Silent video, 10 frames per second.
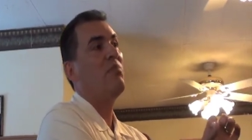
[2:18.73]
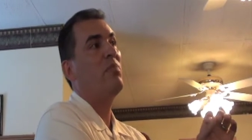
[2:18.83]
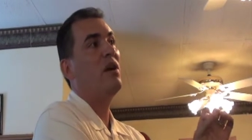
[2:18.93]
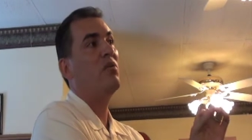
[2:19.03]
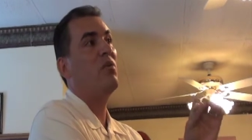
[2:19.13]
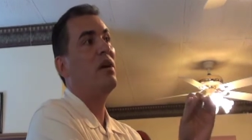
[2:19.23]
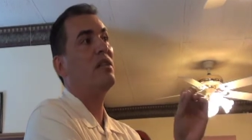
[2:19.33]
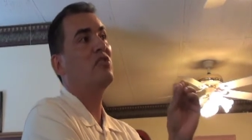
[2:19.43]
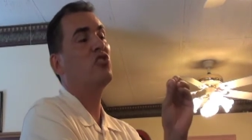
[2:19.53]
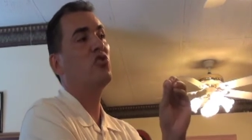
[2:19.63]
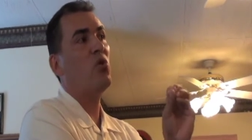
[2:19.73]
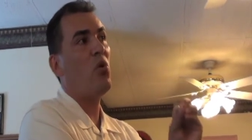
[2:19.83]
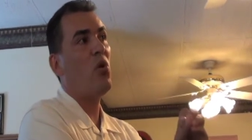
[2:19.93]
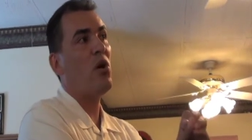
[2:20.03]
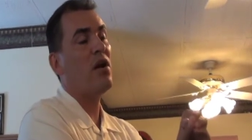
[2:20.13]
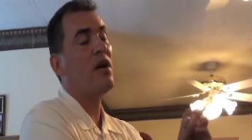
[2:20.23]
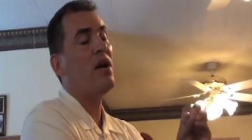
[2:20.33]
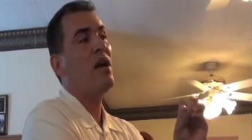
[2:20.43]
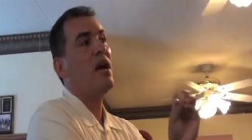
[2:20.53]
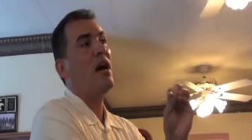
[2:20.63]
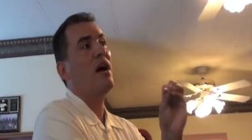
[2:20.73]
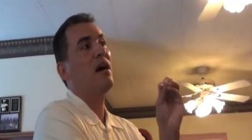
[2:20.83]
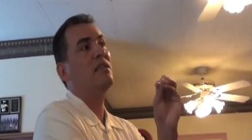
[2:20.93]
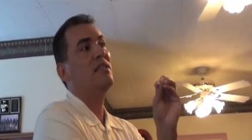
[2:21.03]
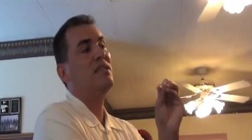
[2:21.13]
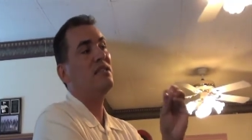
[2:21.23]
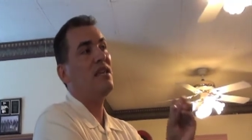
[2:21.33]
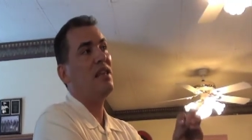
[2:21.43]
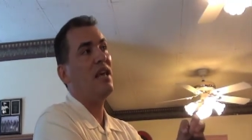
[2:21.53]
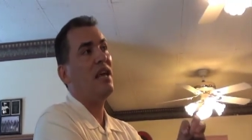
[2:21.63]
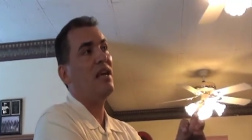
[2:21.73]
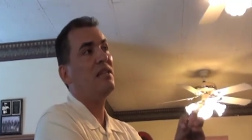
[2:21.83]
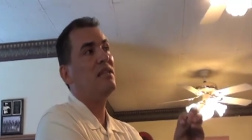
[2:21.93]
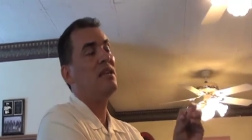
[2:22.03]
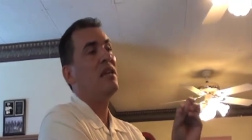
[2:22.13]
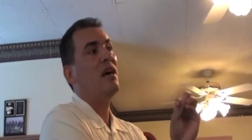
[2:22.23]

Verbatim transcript: But when SOAR, uh, Disneyland,